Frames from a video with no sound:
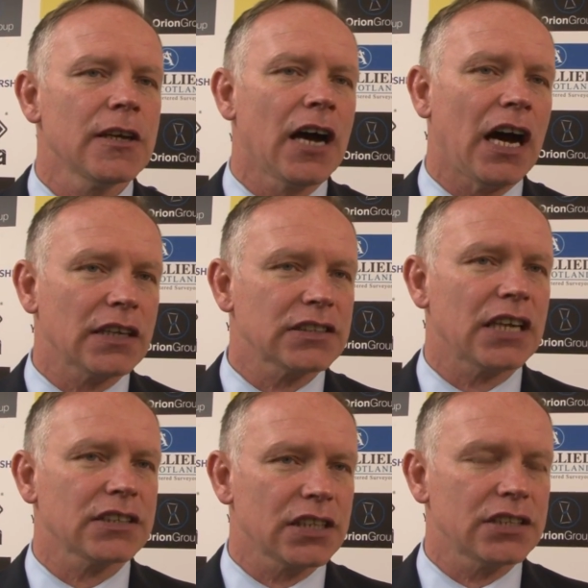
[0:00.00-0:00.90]
Hearts
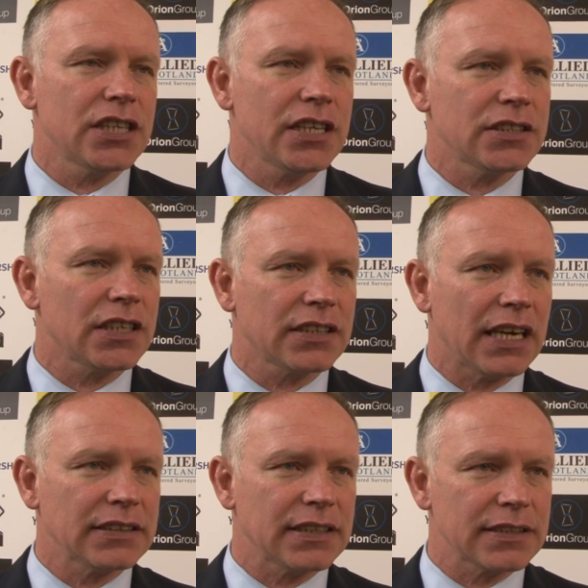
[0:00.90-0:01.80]
actually changed their
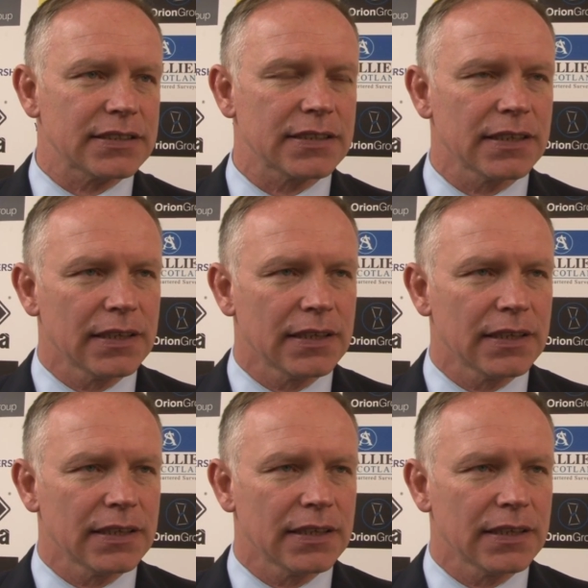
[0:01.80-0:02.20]
tactics